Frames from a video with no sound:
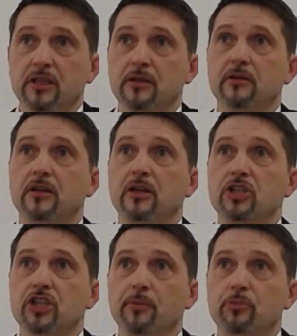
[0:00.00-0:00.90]
We
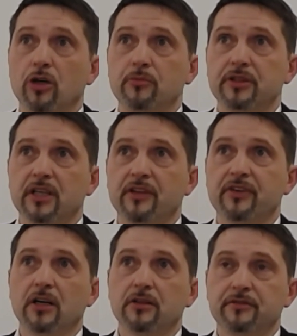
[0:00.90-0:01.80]
shape
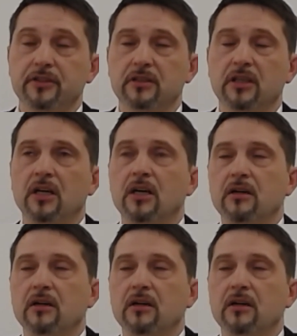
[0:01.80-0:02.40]
components out of it,